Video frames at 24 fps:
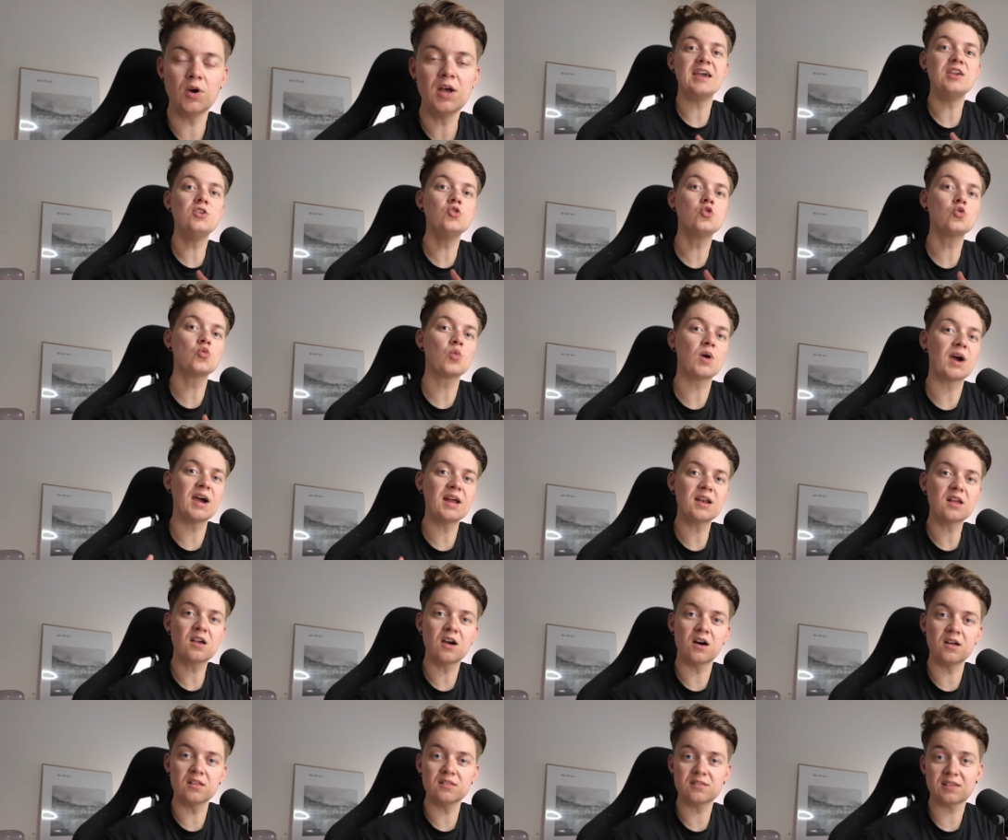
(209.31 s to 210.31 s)
and you write
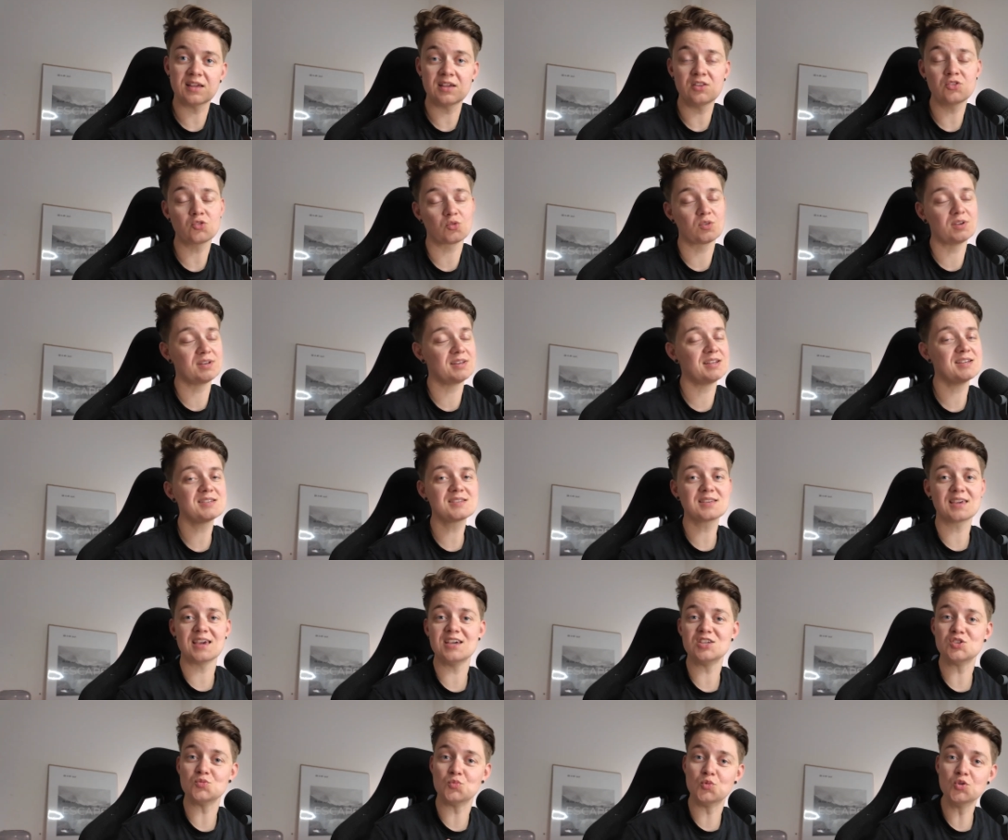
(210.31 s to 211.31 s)
content, or in this
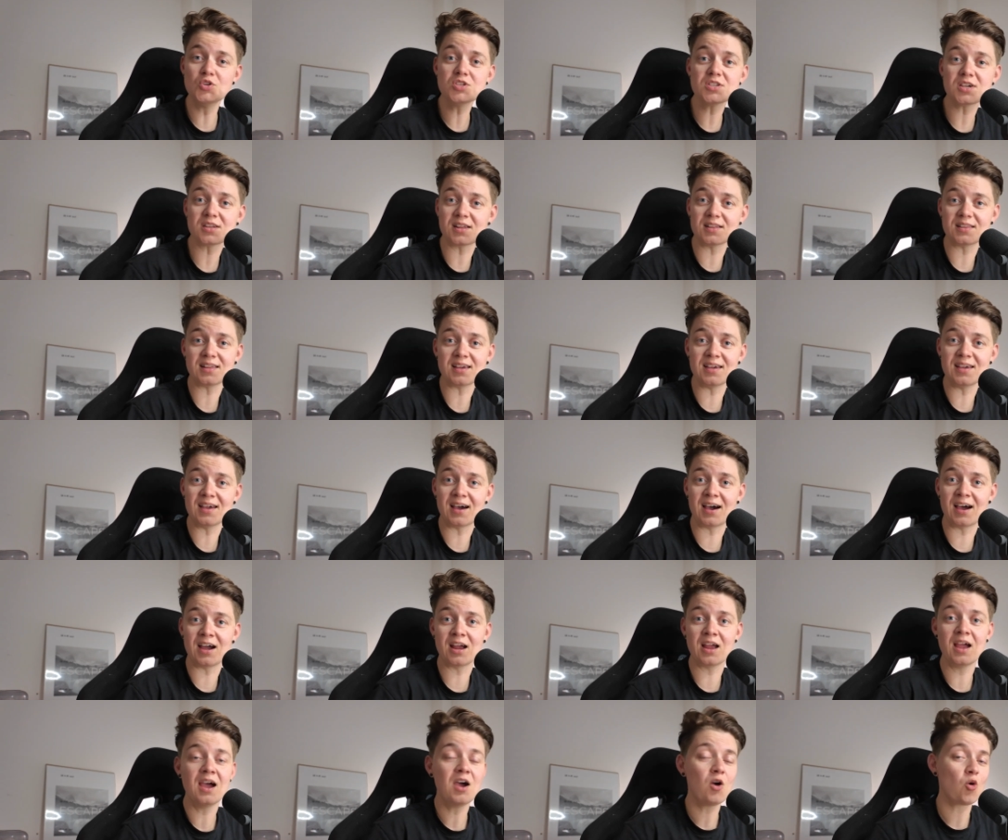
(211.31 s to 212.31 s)
case,
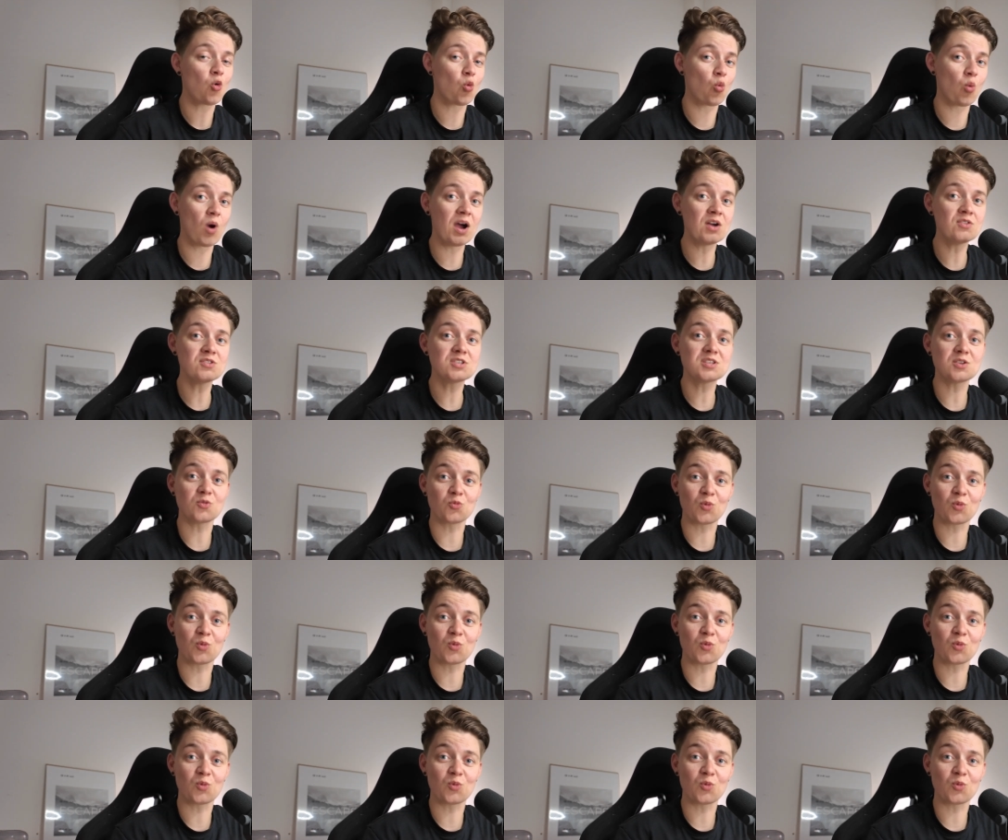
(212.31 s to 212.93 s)
Woosa.ai routes,